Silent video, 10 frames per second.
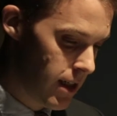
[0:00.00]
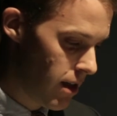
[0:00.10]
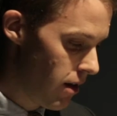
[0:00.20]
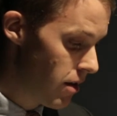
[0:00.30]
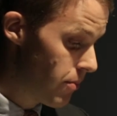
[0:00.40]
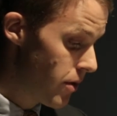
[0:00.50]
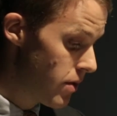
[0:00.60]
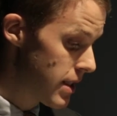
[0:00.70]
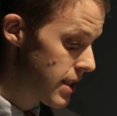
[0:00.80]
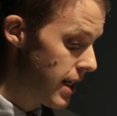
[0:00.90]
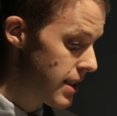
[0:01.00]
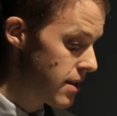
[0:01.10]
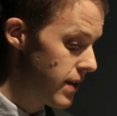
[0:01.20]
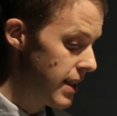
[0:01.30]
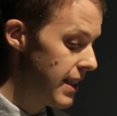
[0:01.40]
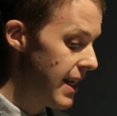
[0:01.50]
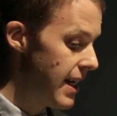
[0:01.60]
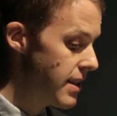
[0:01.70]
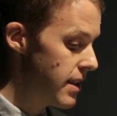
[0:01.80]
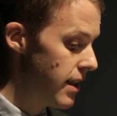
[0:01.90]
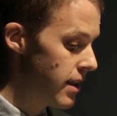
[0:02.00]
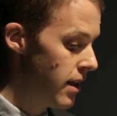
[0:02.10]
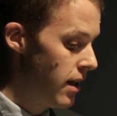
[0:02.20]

On both sides of the Atlantic,